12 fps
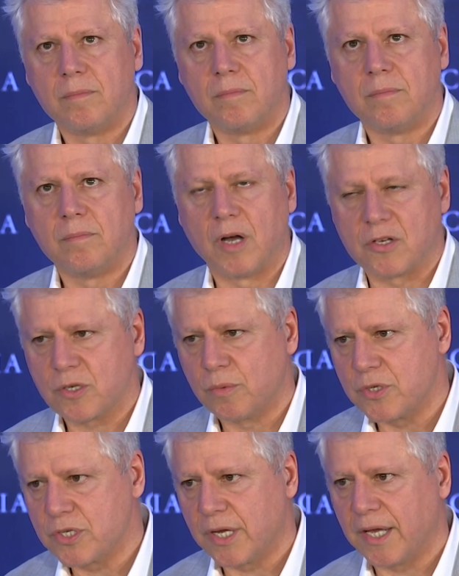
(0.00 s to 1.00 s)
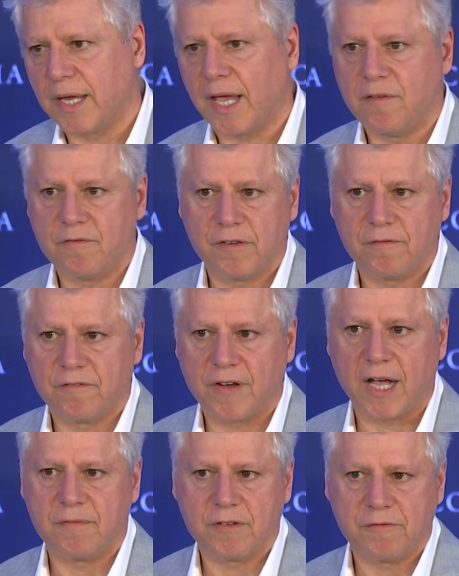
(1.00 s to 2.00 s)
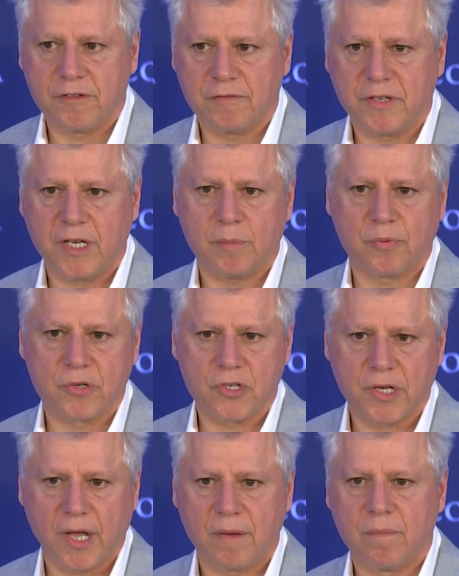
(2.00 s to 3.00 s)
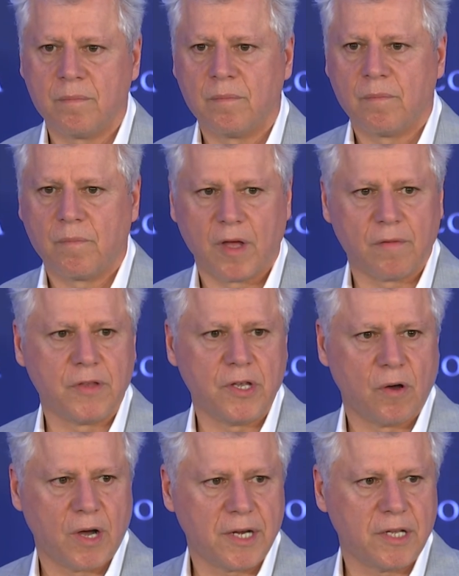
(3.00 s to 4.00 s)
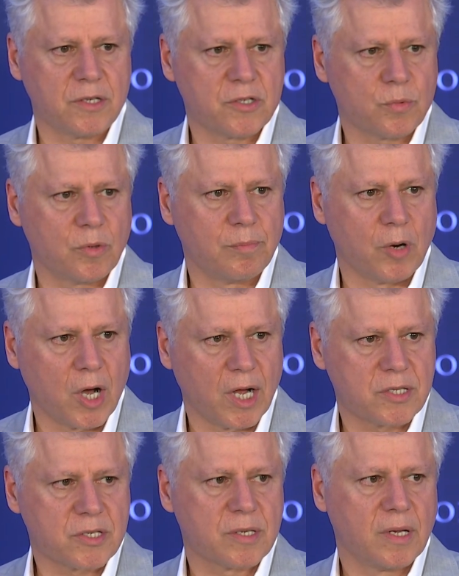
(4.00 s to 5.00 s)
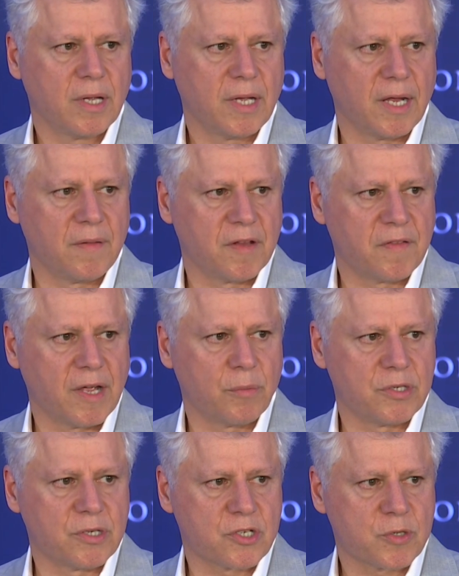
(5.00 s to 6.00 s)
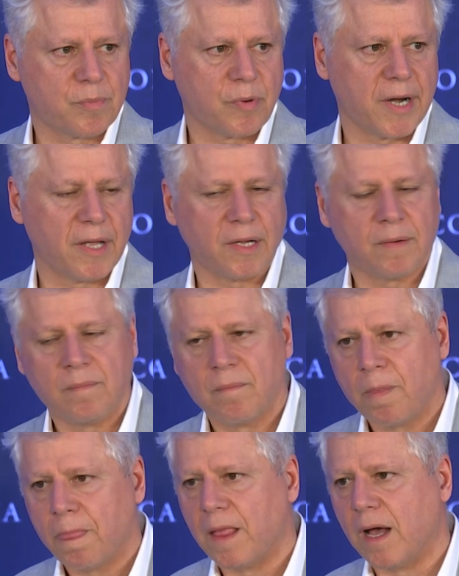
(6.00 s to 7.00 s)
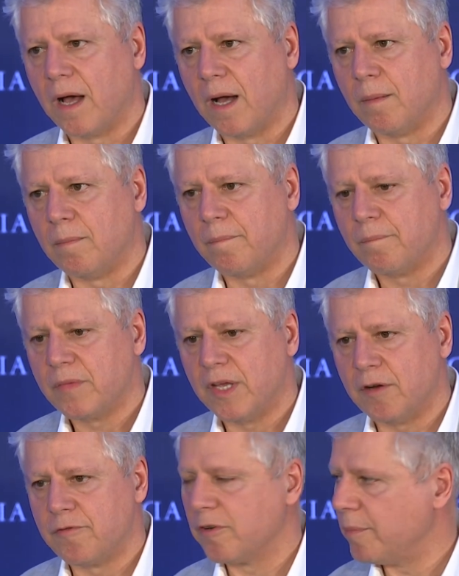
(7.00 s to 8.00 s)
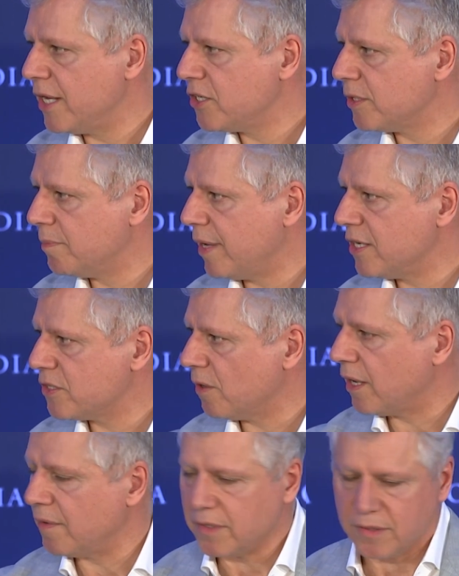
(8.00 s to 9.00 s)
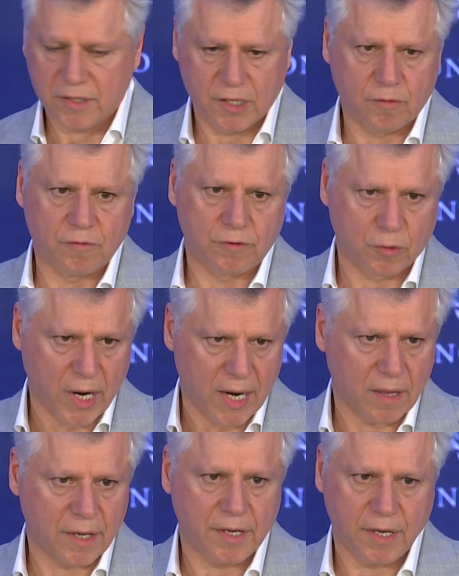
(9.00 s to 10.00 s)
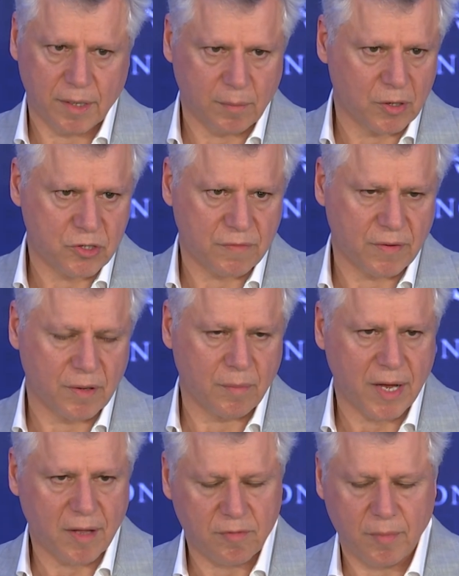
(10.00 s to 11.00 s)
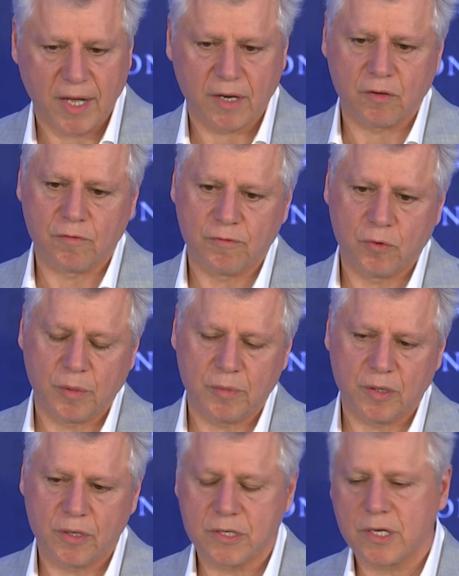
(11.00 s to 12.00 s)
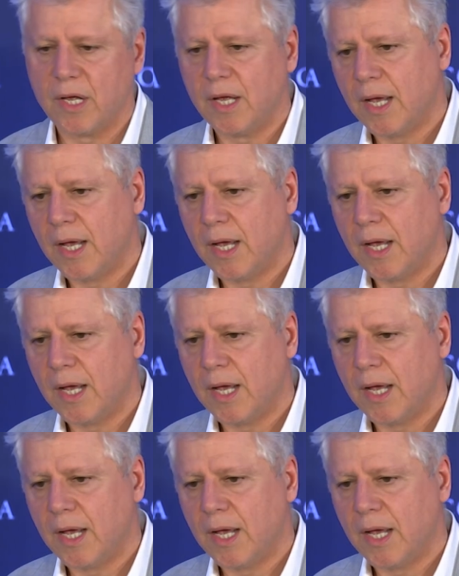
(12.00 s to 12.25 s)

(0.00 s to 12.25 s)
Musk was saying, hey, 5 to 15% of the audience were bots, and that they were just spreading information based on virality and a bunch of other mathematical formulas.